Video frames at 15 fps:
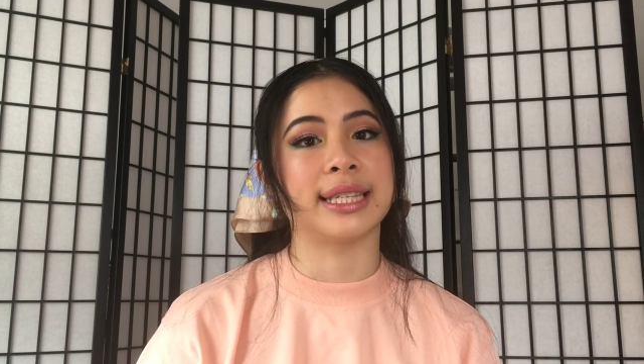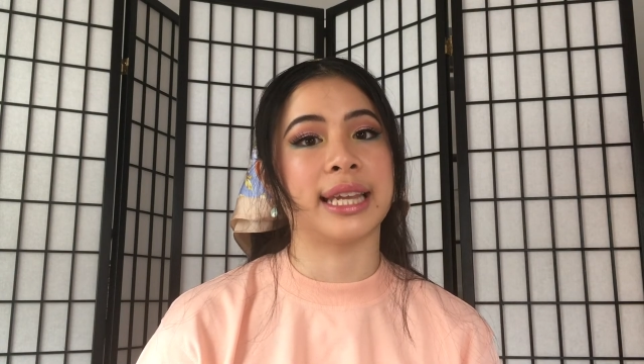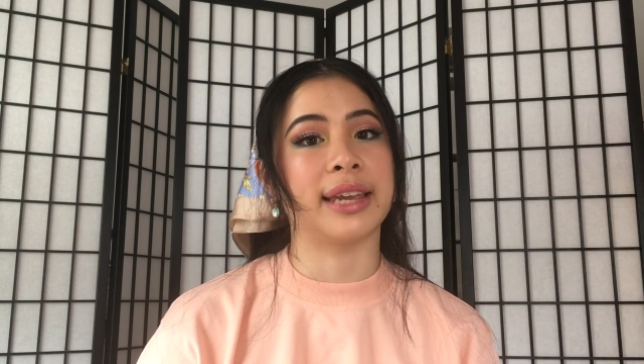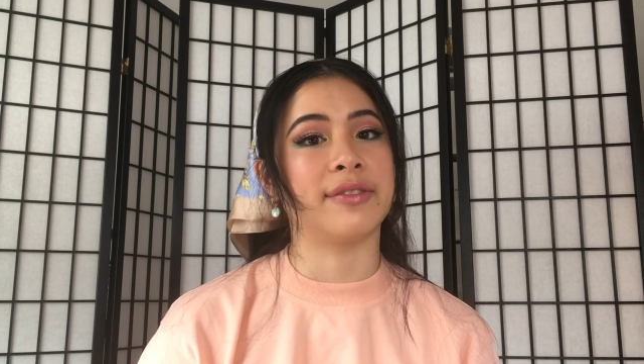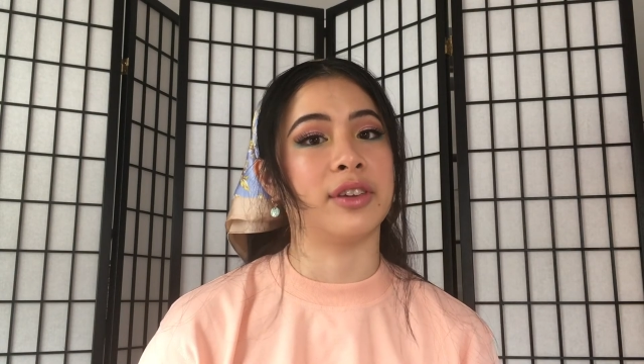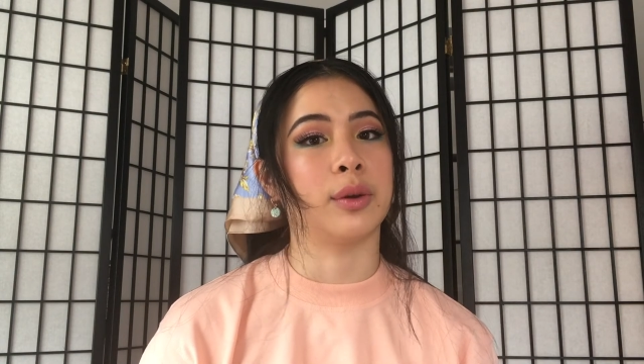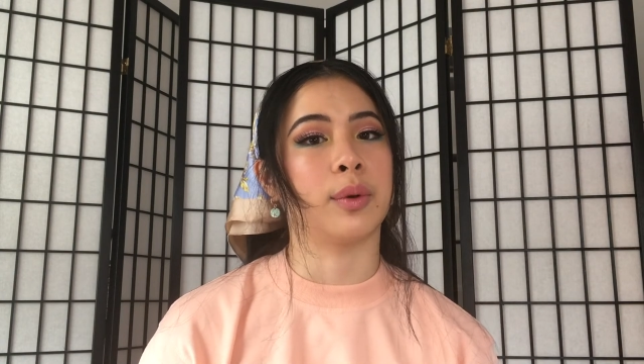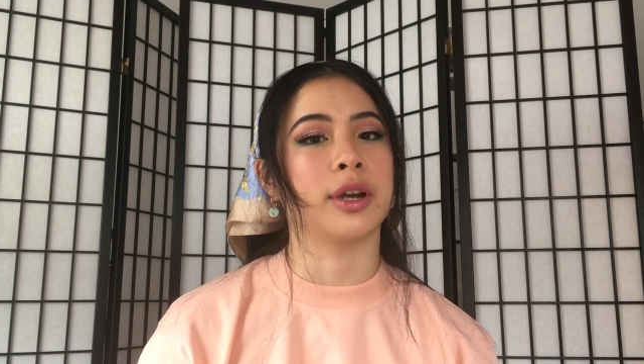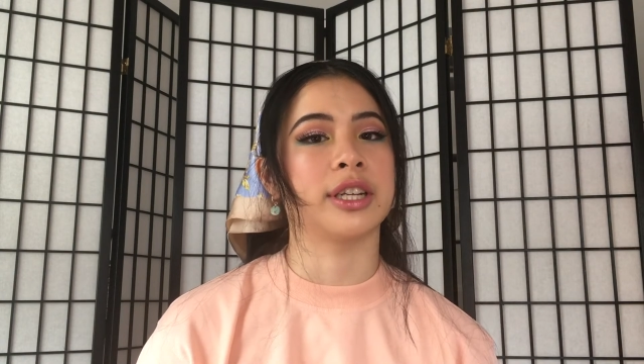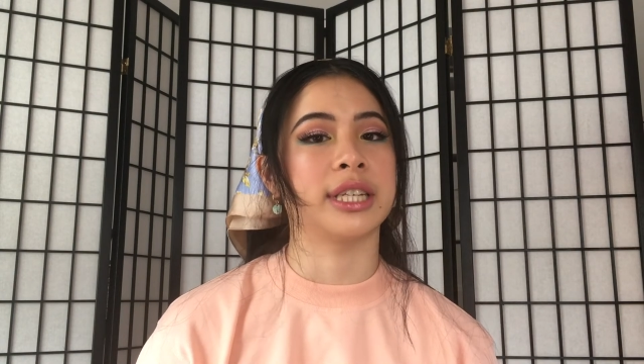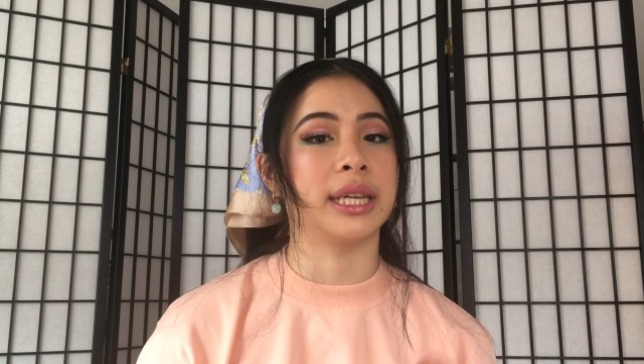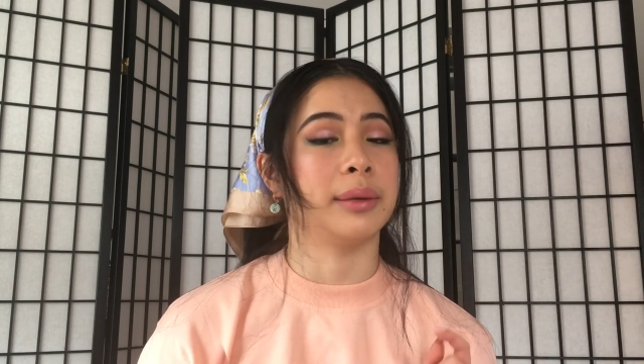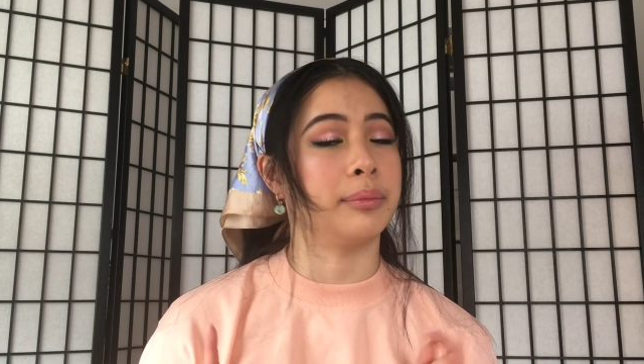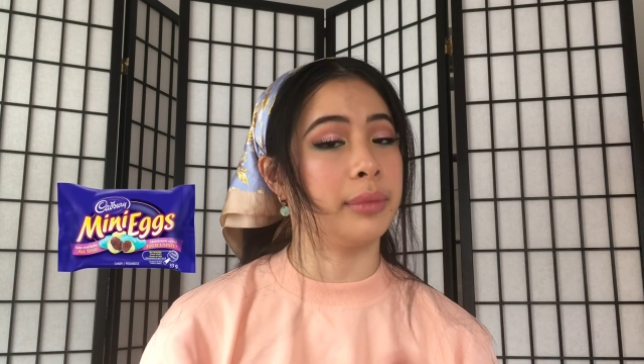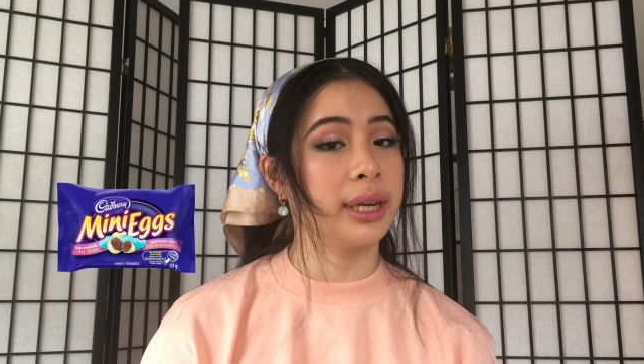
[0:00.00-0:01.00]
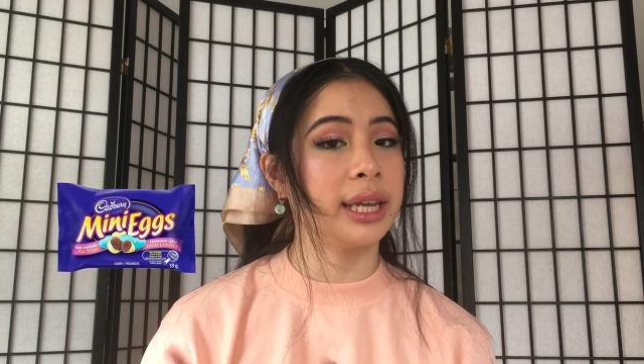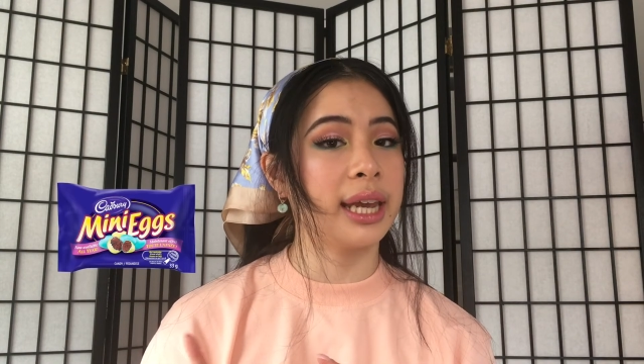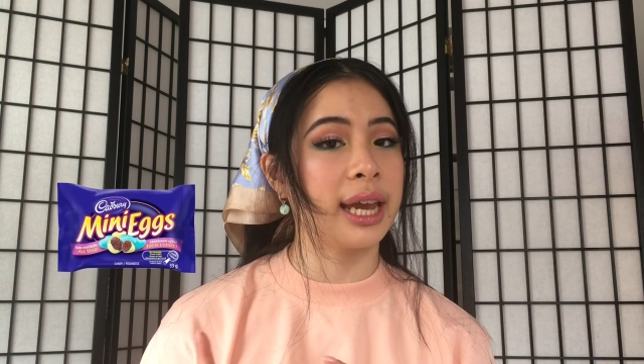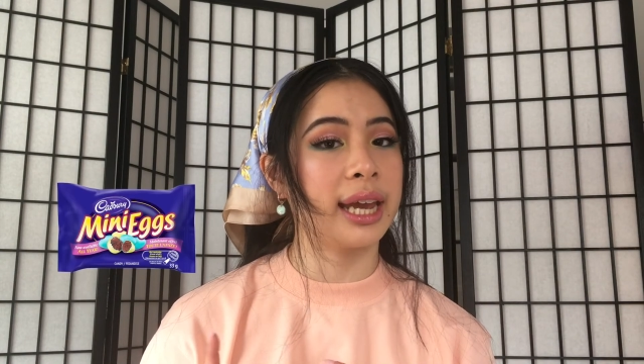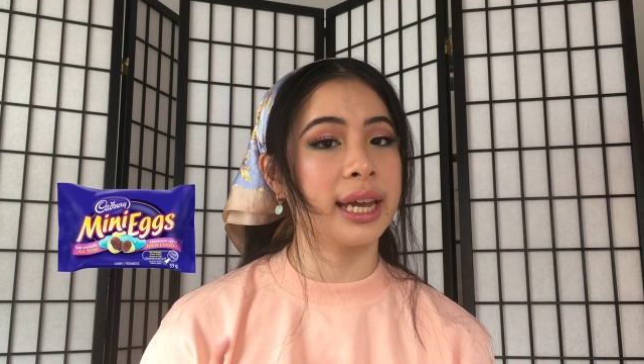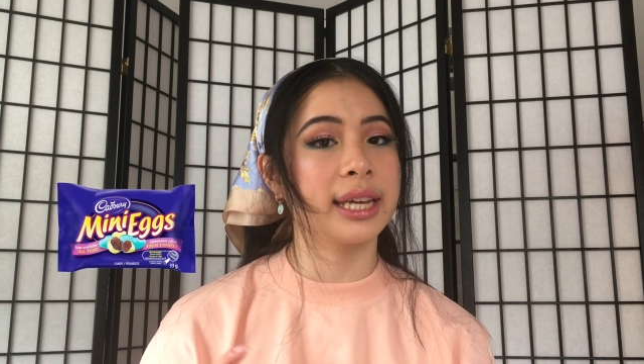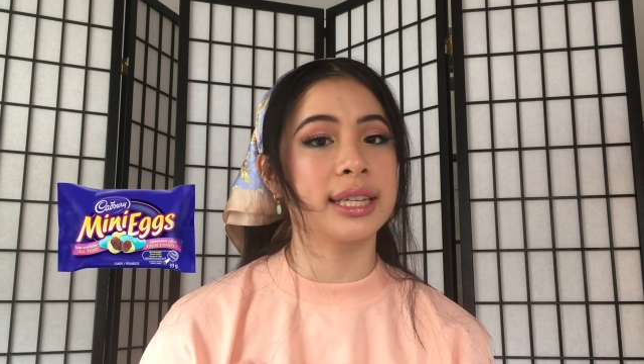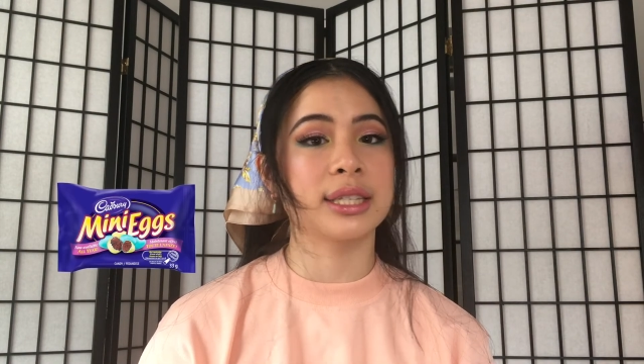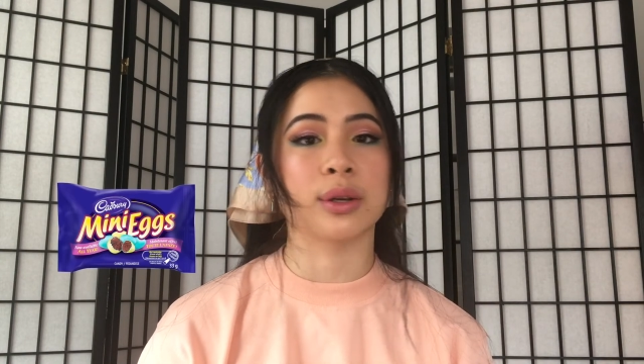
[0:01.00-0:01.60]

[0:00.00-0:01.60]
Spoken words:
if you are team mini eggs